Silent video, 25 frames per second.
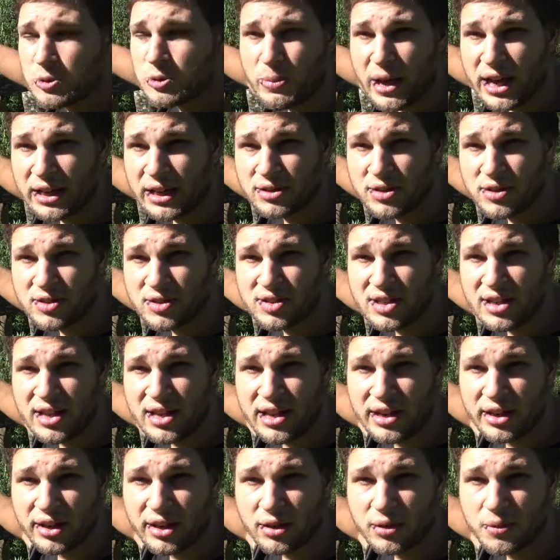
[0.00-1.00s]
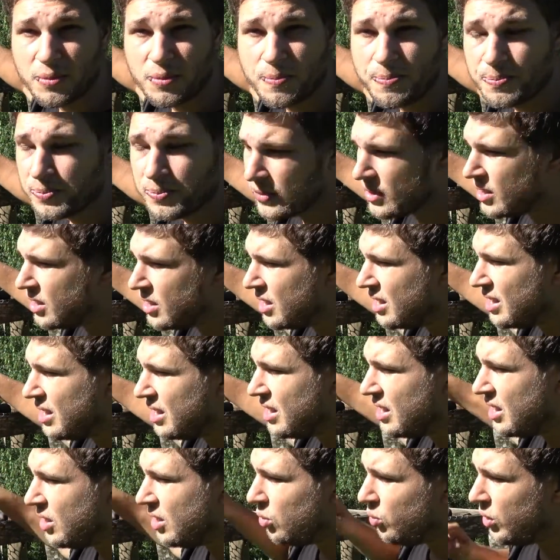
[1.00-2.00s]
expect to see here?
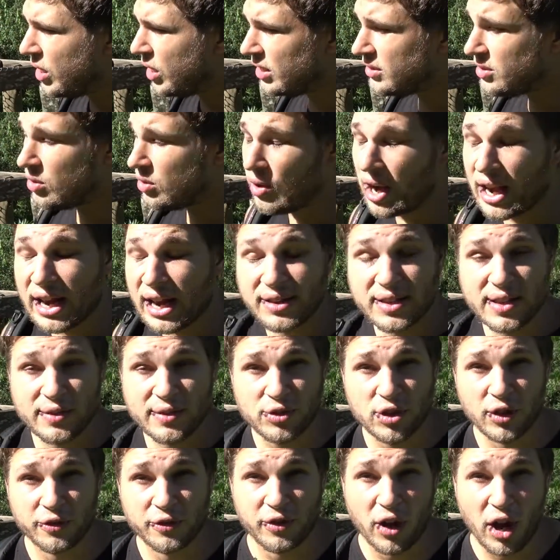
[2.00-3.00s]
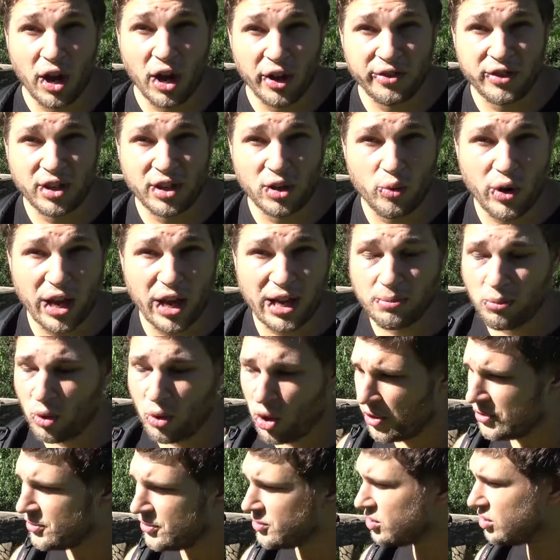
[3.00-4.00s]
Well, the relatives of underwing
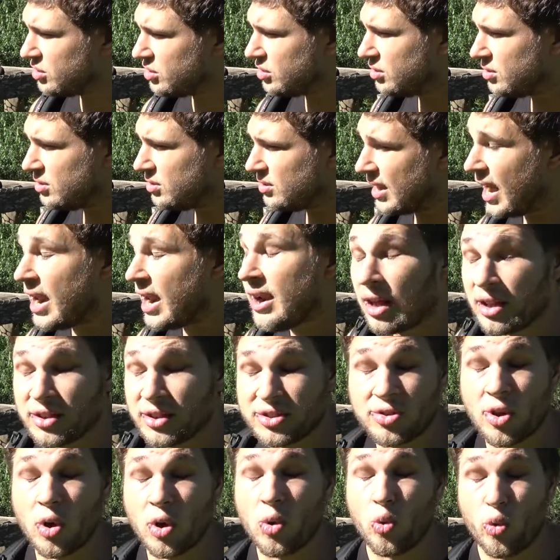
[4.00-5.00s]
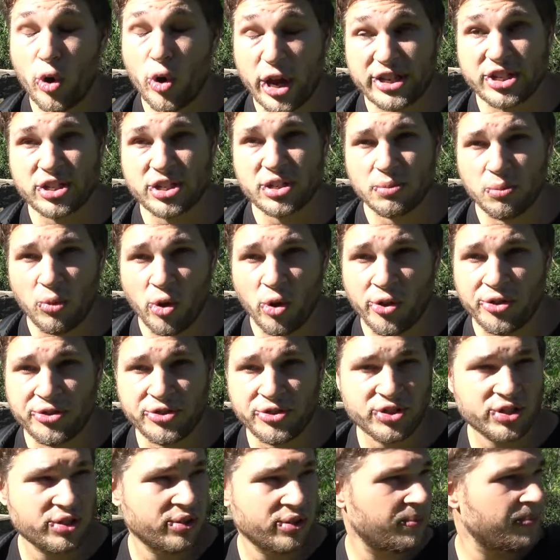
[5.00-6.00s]
moths and also witch
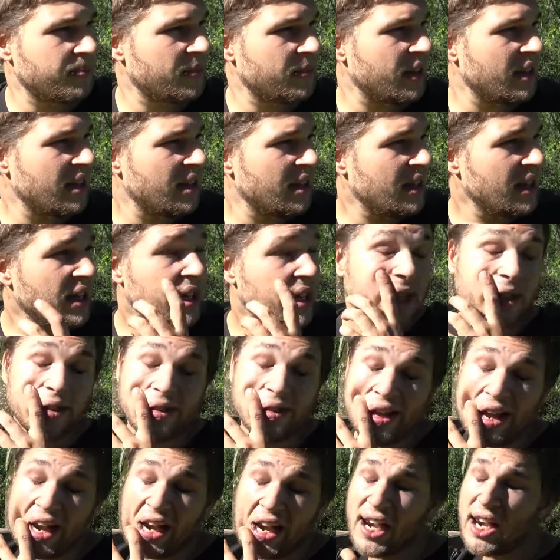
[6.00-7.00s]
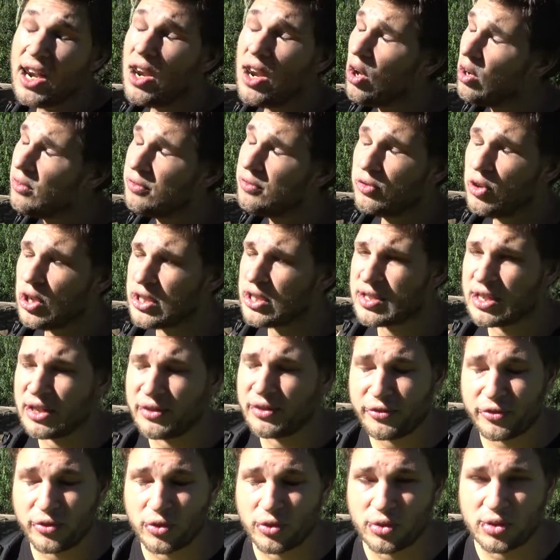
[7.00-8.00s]
moths. They love
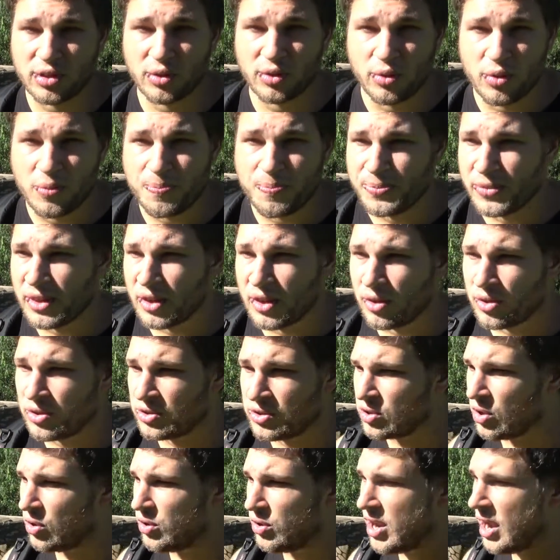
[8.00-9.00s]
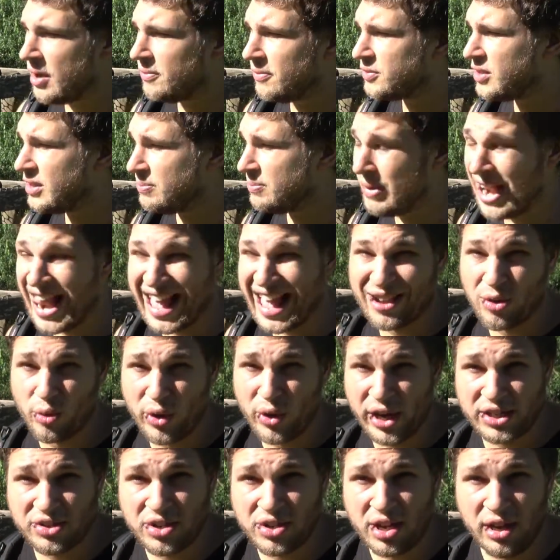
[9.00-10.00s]
rotting fruit. So you have the Black
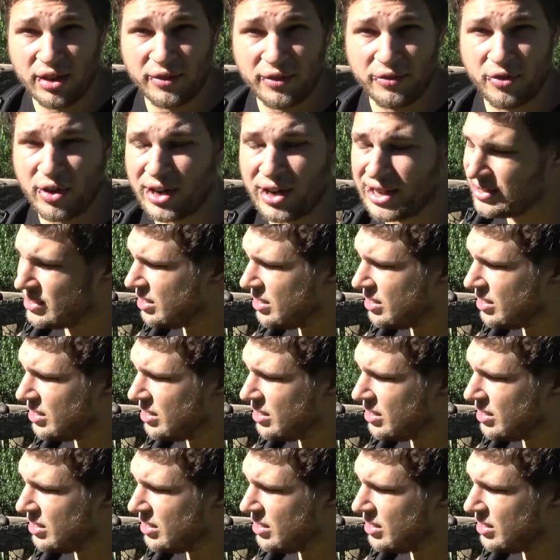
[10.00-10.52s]
Witch here, for